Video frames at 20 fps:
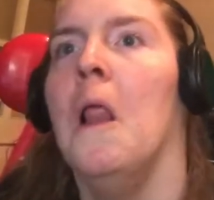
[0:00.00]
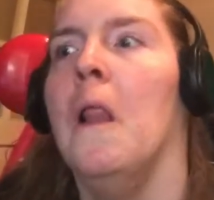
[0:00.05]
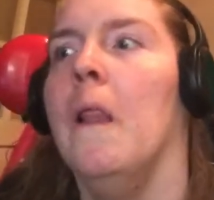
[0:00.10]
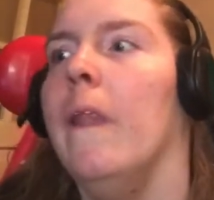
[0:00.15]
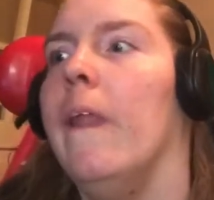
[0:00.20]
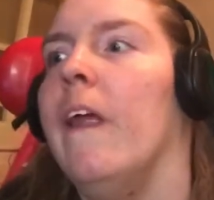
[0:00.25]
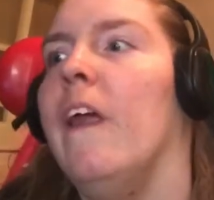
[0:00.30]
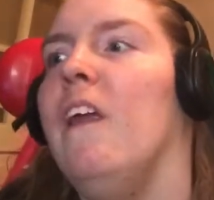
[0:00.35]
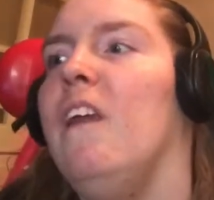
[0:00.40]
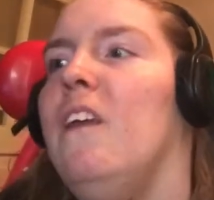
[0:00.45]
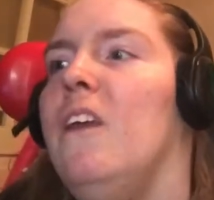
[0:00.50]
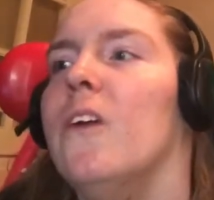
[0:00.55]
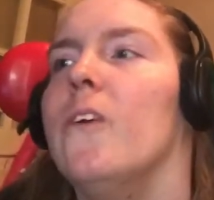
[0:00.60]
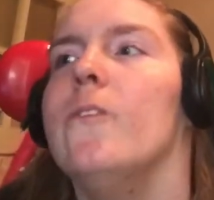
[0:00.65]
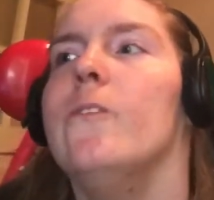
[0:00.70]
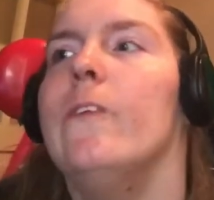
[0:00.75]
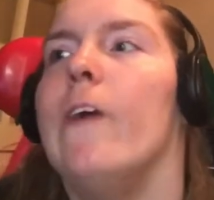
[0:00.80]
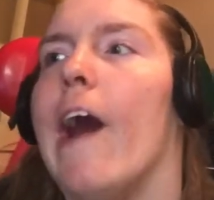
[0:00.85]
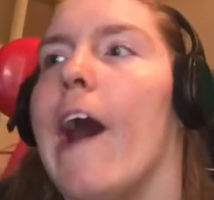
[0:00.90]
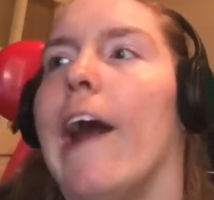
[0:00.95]
this
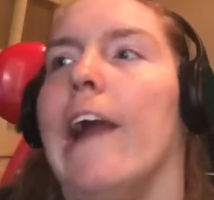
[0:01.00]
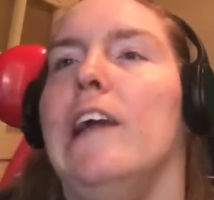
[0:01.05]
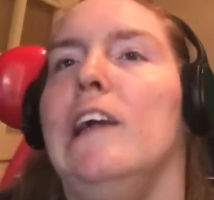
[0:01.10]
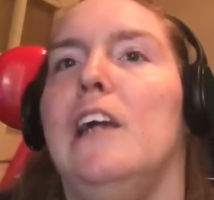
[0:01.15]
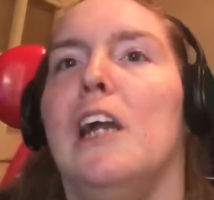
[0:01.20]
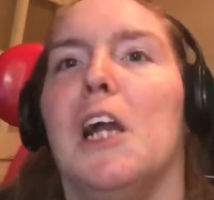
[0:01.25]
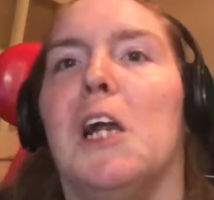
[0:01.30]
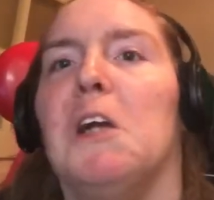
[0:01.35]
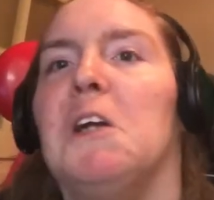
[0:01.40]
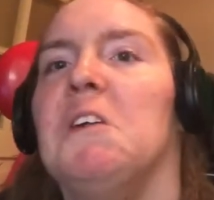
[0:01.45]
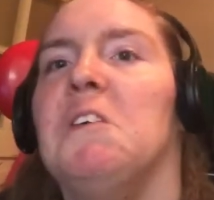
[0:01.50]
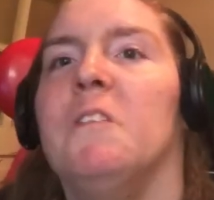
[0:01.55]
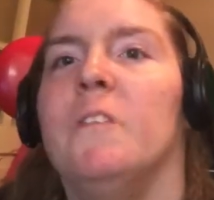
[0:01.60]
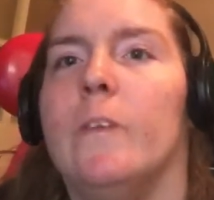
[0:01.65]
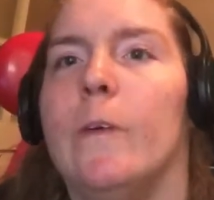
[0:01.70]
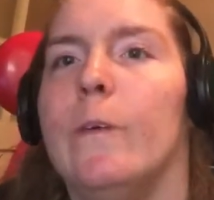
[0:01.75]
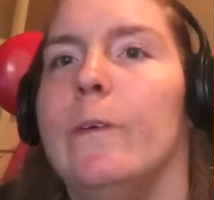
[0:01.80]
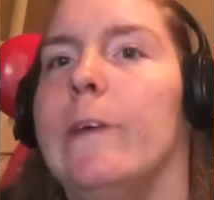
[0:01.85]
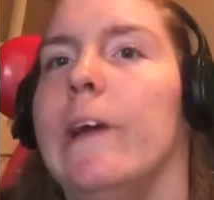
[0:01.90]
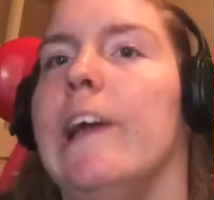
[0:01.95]
magic
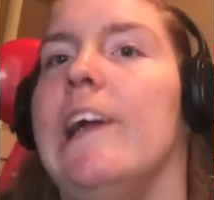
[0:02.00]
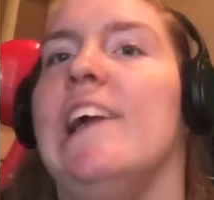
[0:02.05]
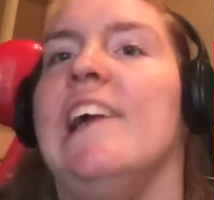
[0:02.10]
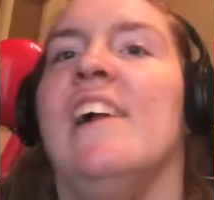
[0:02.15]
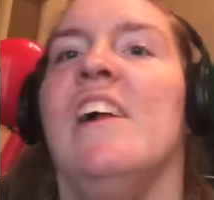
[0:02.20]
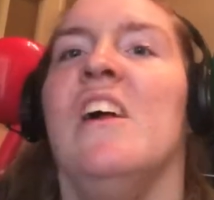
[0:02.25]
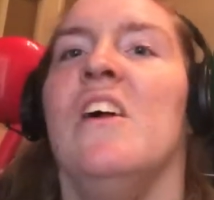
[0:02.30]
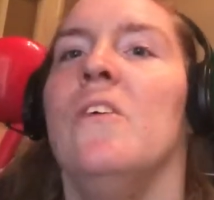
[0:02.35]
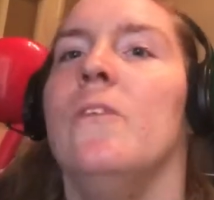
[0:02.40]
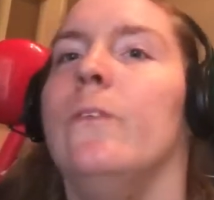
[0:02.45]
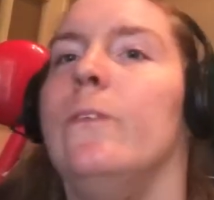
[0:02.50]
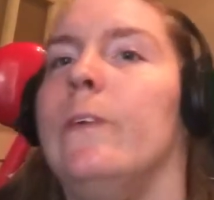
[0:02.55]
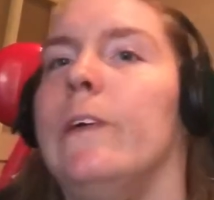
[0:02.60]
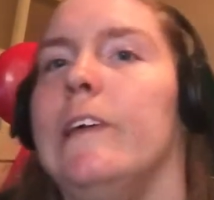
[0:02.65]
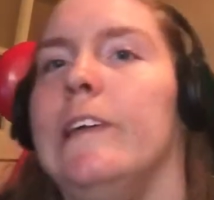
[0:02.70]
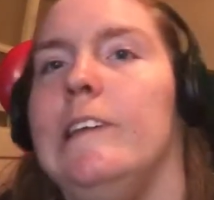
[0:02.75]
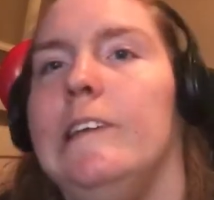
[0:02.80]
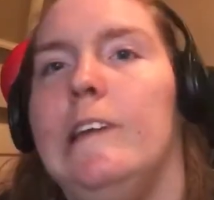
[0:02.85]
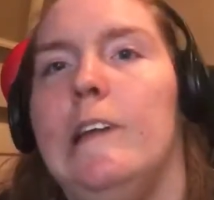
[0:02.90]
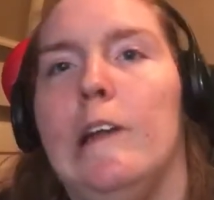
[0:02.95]
moving
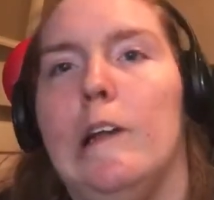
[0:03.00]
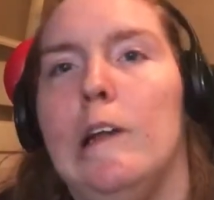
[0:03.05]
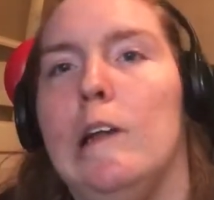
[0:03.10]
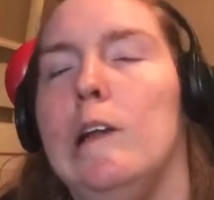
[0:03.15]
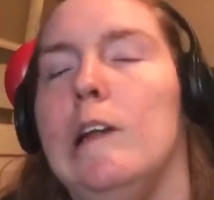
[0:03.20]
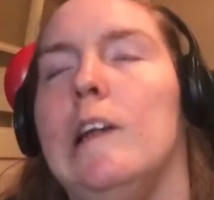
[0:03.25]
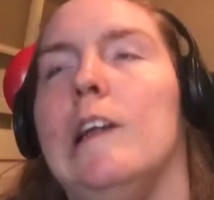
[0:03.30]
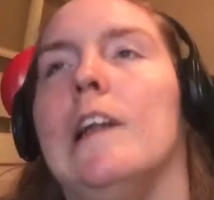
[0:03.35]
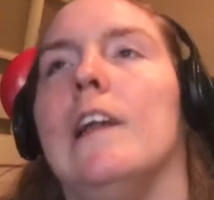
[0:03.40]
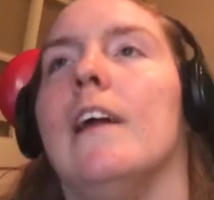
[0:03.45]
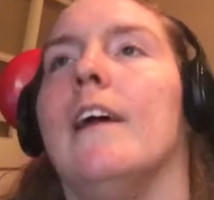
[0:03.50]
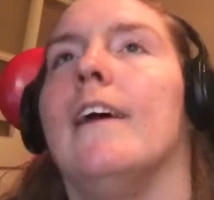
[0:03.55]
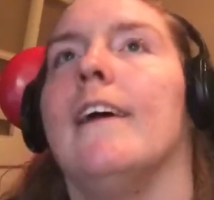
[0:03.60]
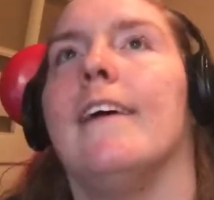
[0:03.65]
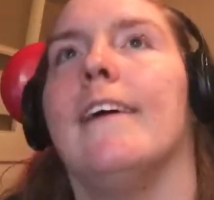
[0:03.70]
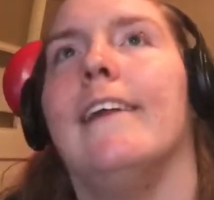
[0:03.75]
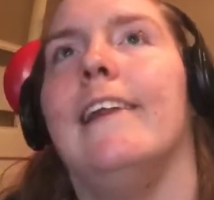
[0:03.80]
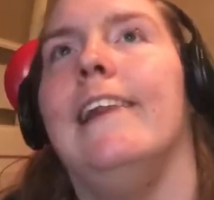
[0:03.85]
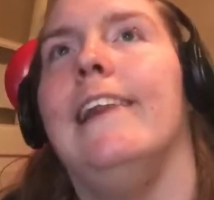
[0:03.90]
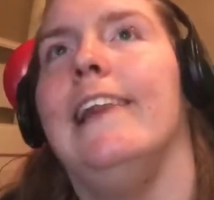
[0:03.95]
machine
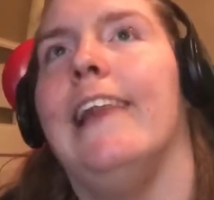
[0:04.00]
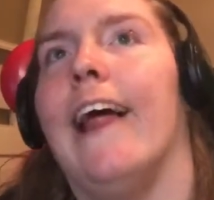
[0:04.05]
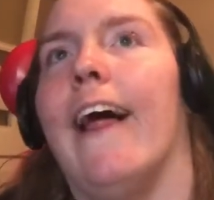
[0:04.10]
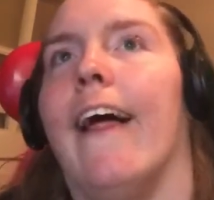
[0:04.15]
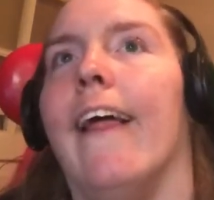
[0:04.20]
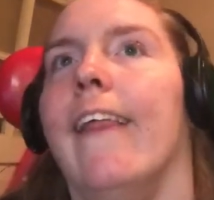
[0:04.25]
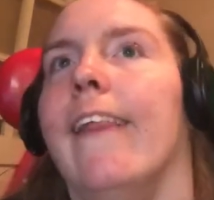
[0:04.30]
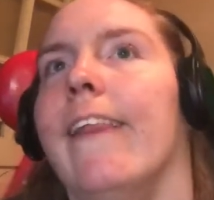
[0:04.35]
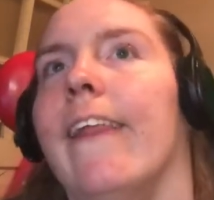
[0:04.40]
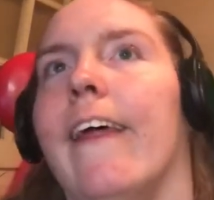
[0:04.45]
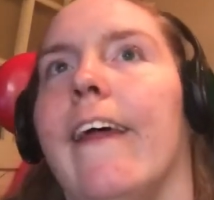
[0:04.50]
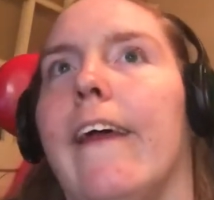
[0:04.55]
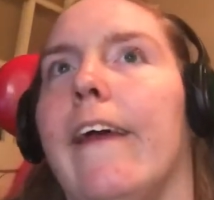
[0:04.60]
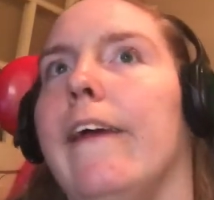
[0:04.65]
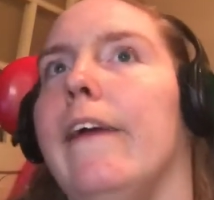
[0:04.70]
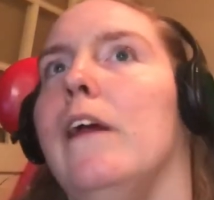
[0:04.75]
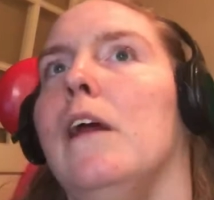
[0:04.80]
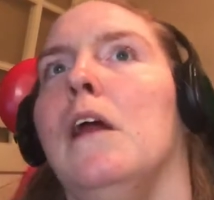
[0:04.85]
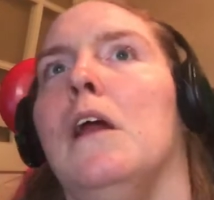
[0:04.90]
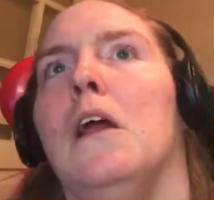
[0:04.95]
that
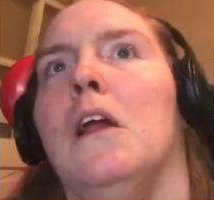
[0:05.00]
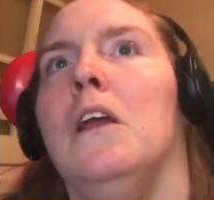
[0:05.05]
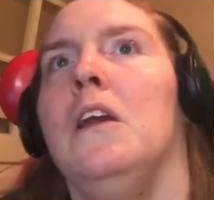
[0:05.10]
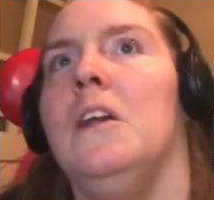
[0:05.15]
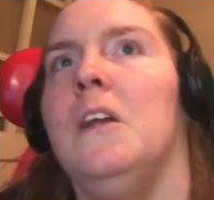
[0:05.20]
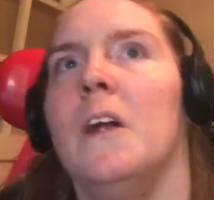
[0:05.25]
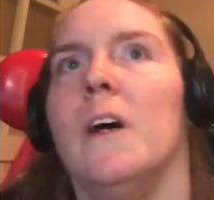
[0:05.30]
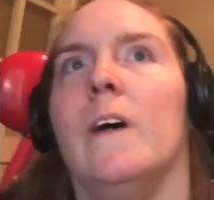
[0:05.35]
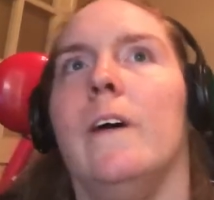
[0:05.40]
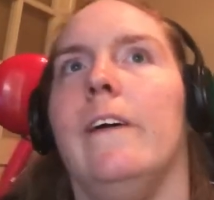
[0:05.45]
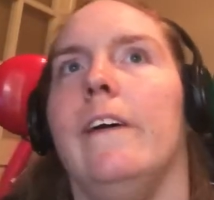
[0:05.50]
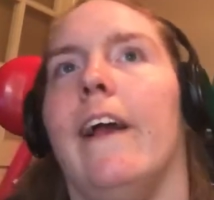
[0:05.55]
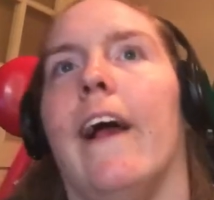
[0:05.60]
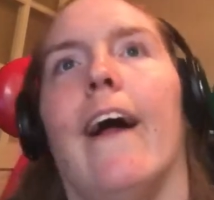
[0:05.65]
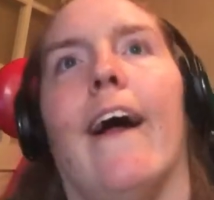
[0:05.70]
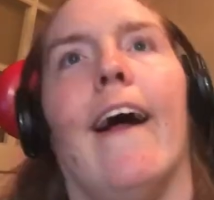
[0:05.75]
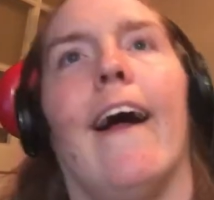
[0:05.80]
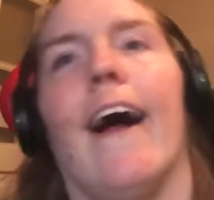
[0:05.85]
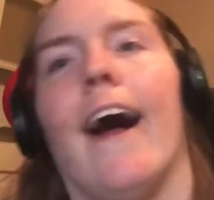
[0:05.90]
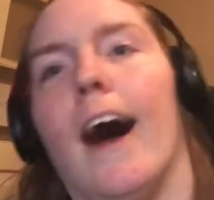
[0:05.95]
they don't
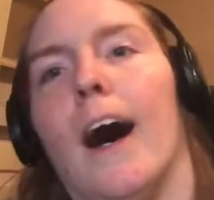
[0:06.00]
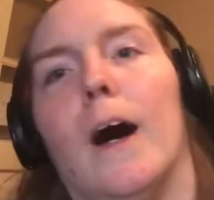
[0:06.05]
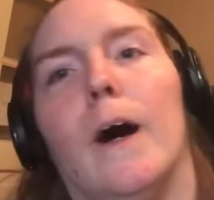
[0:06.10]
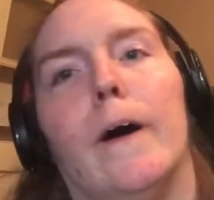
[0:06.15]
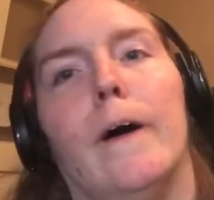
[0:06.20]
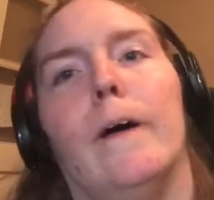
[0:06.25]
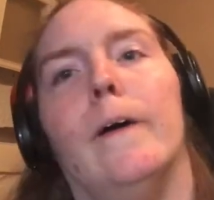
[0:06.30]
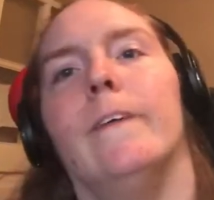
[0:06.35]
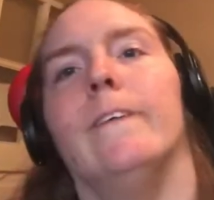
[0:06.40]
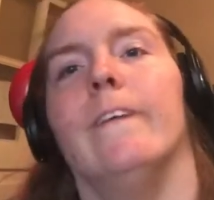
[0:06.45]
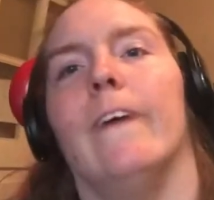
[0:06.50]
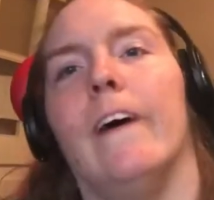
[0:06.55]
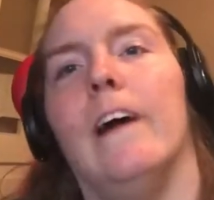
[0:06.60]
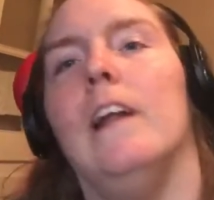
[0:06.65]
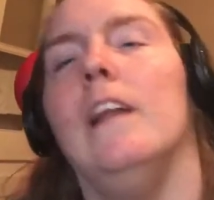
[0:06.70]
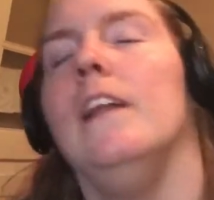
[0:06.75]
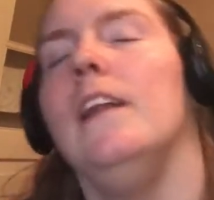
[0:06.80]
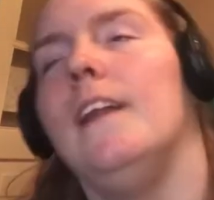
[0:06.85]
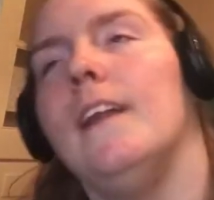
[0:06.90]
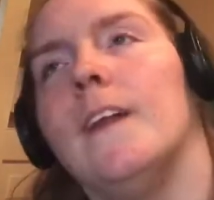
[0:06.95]
get how it
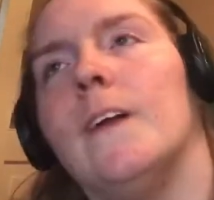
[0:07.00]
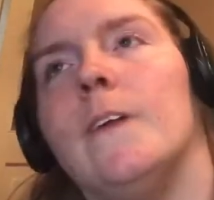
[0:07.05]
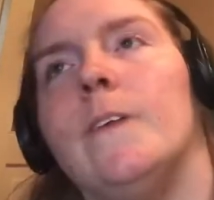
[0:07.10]
works.